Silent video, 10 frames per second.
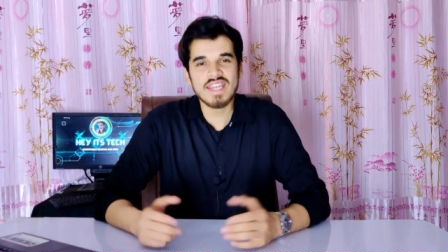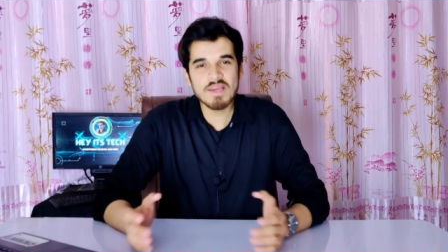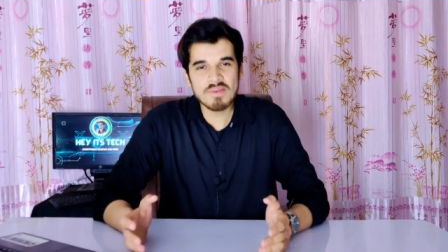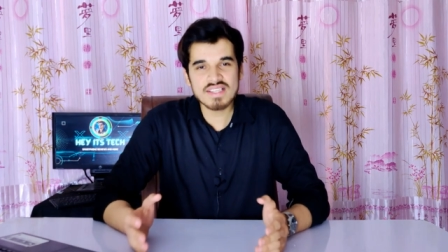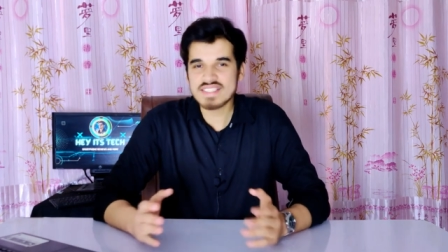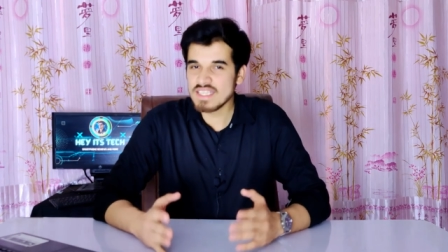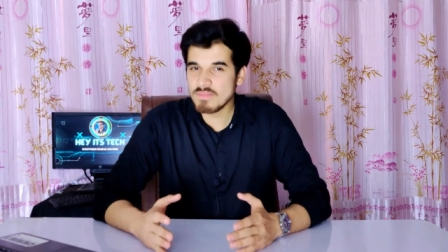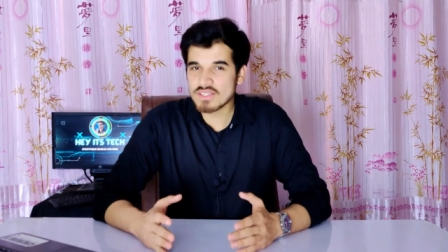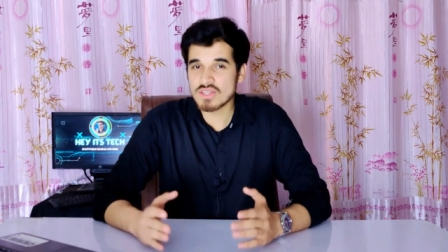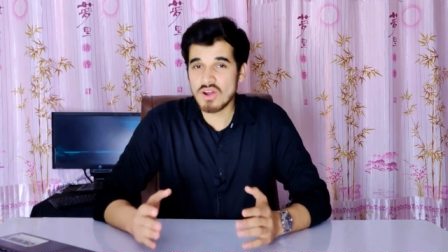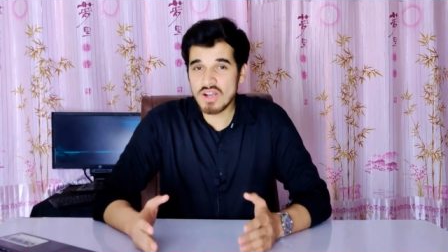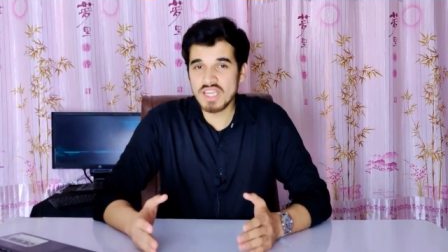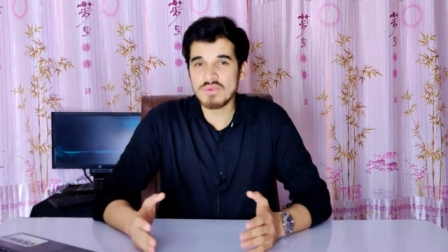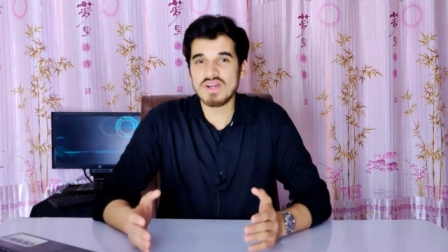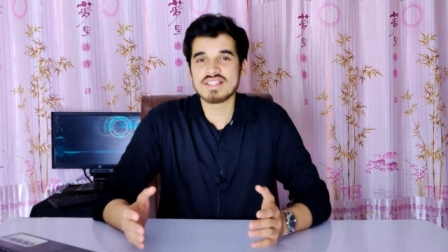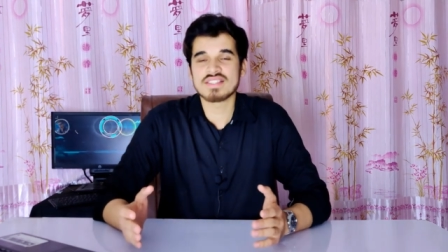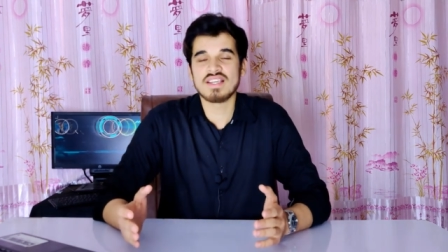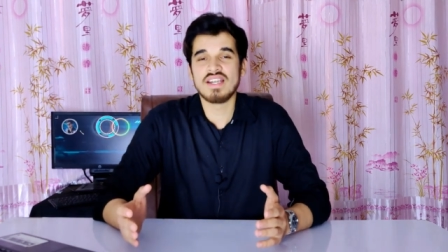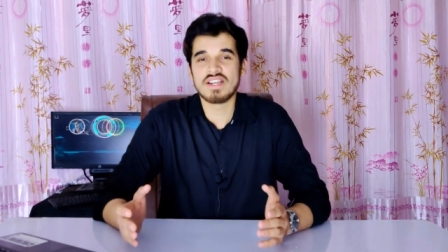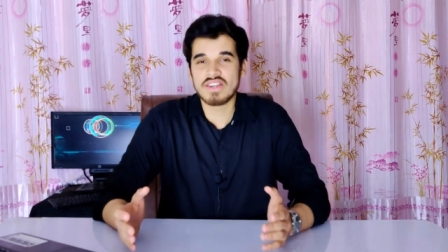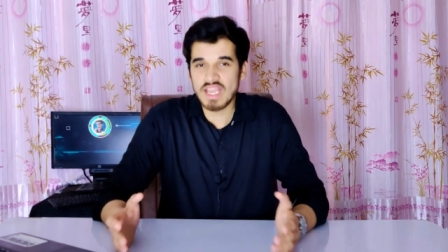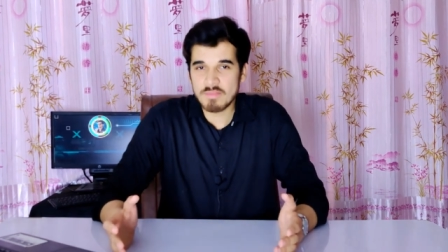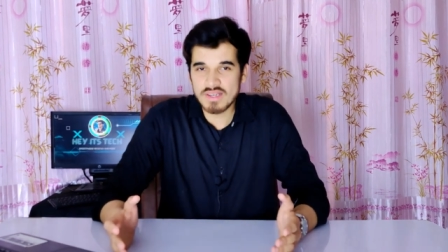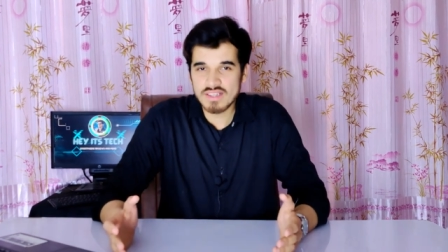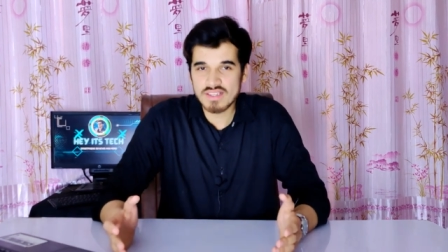enabling seamless on-device entertainment